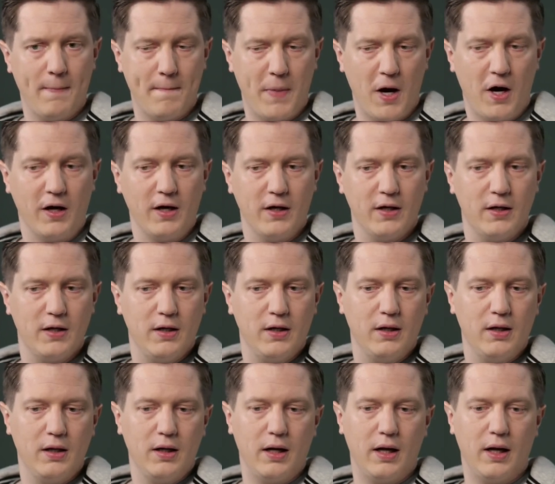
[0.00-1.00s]

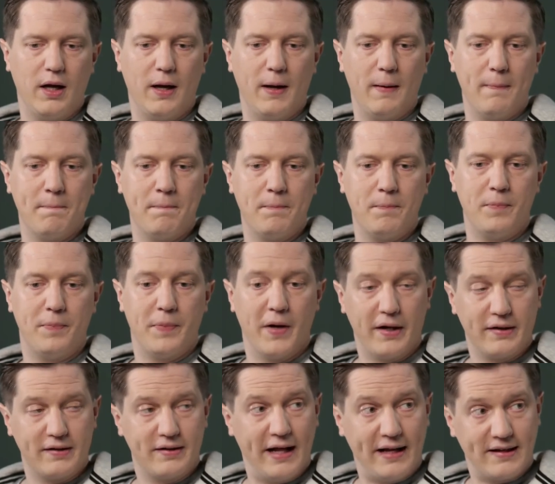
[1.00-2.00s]

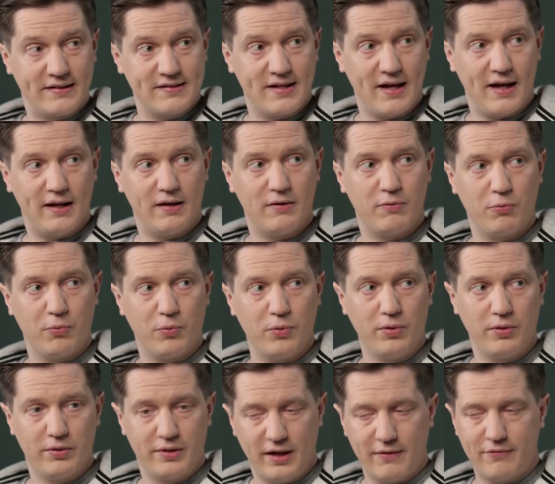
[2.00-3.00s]
But that said,
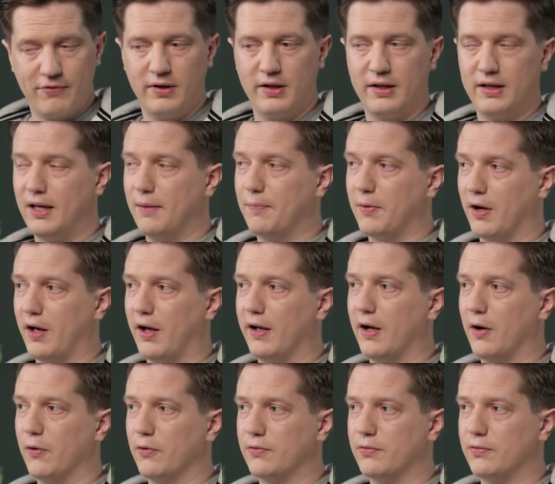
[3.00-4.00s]
we'll definitely keep an
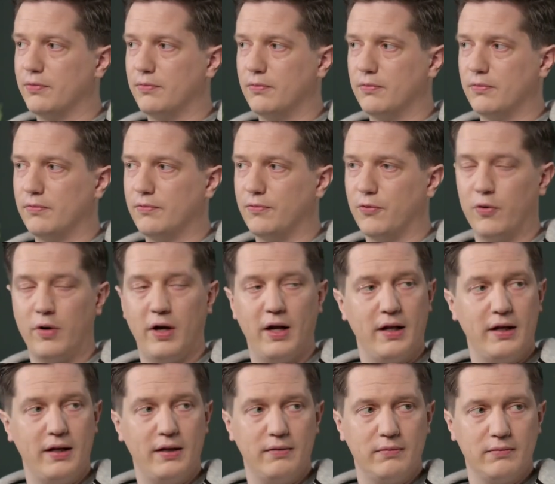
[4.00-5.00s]
eye out for
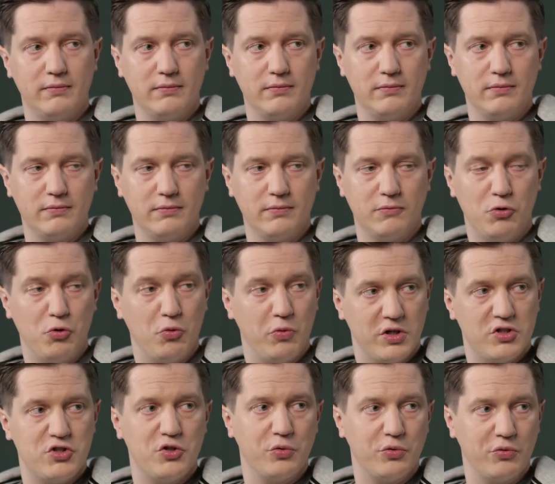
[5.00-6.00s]
any
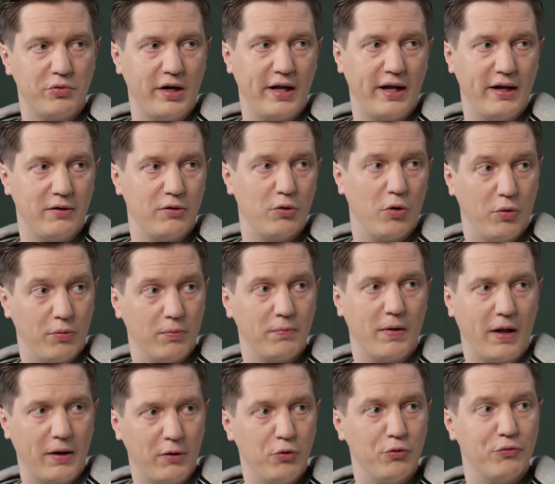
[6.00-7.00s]
new issues related or
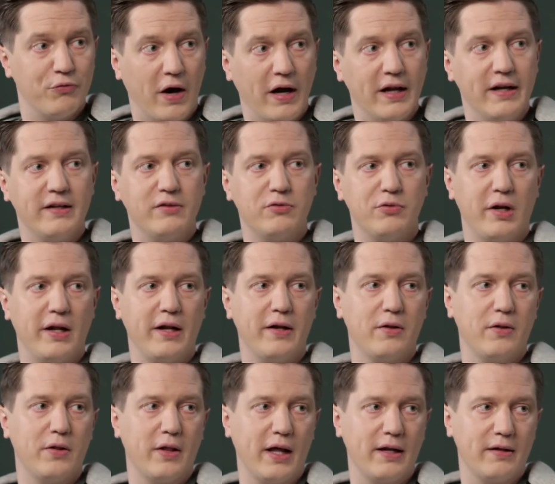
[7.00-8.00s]
like new findings
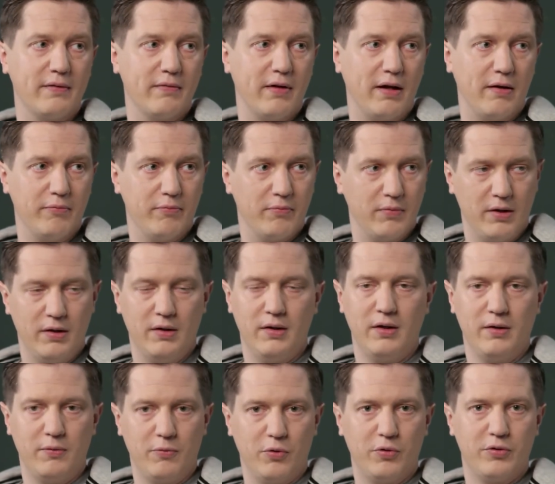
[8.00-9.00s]
related to that. And
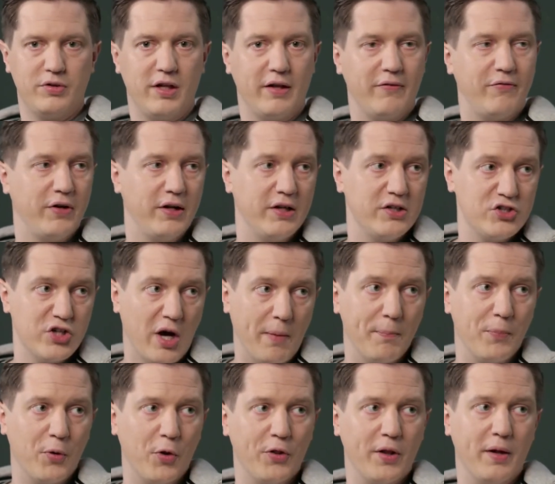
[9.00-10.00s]
we'll definitely
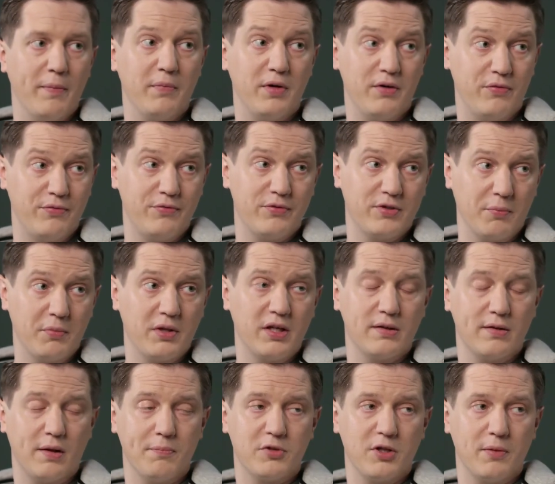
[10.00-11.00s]
jump on them if
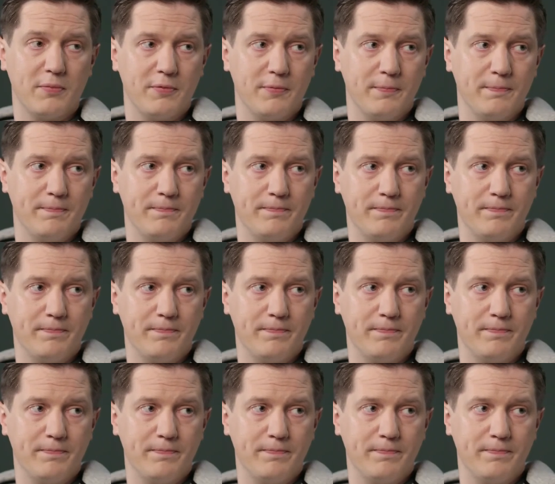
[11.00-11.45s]
something comes up.